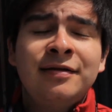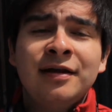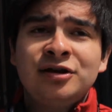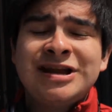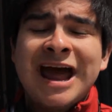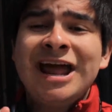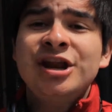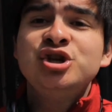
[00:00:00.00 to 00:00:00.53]
Is
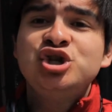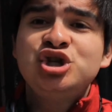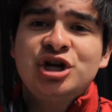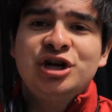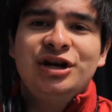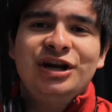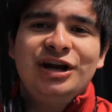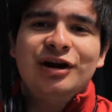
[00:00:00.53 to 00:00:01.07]
there
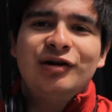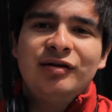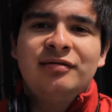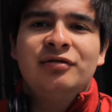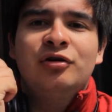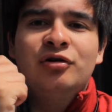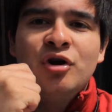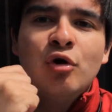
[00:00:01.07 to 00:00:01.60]
tension here?
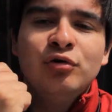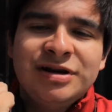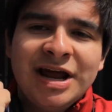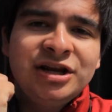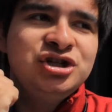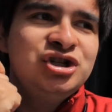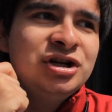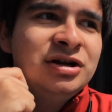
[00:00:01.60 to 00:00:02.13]
Is there no
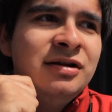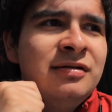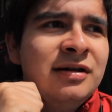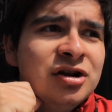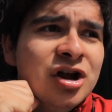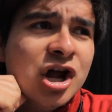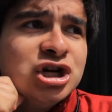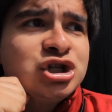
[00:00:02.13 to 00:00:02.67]
tension?
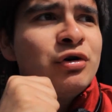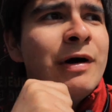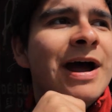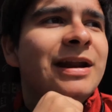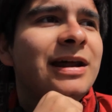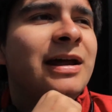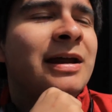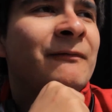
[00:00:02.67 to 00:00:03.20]
Is it
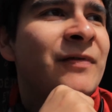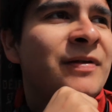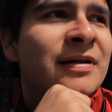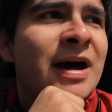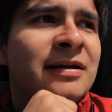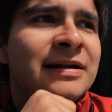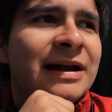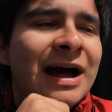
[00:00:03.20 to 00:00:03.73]
trying to
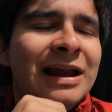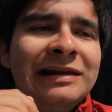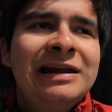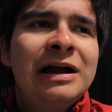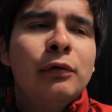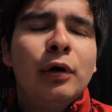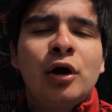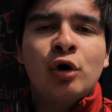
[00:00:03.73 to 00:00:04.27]
emphasize like a
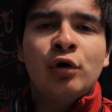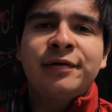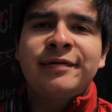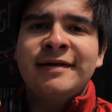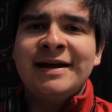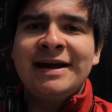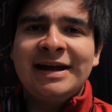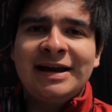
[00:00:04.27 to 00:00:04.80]
lyrical
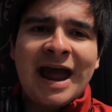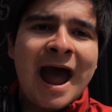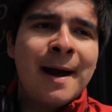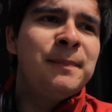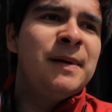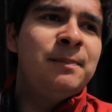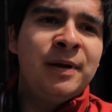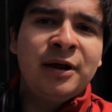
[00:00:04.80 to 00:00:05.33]
singing
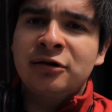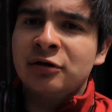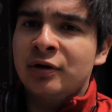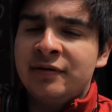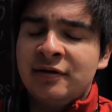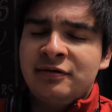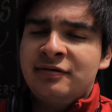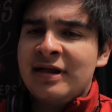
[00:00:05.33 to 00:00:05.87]
happy piece,
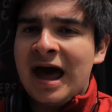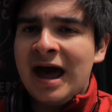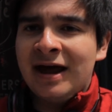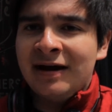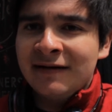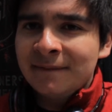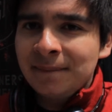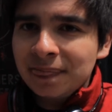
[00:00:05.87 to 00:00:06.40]
or is it
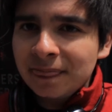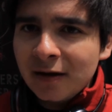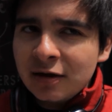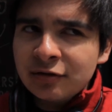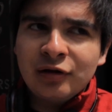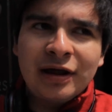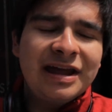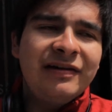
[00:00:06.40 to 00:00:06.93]
sad?
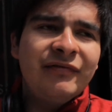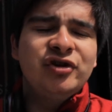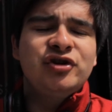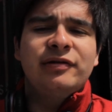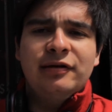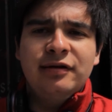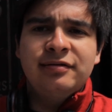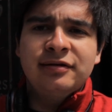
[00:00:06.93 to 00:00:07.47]
So like even
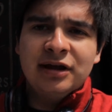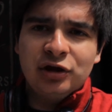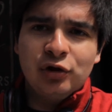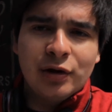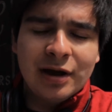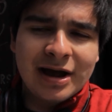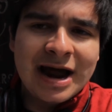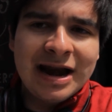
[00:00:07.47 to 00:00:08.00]
just listening,
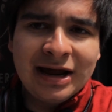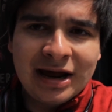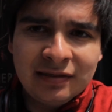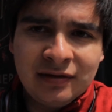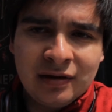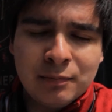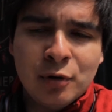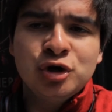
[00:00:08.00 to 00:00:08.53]
you can kind of
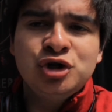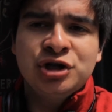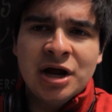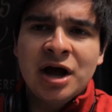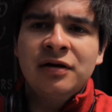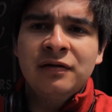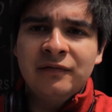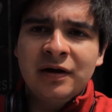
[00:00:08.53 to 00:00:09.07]
get the
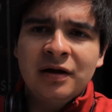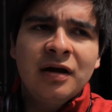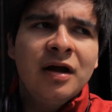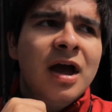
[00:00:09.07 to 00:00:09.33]
emotion out of it.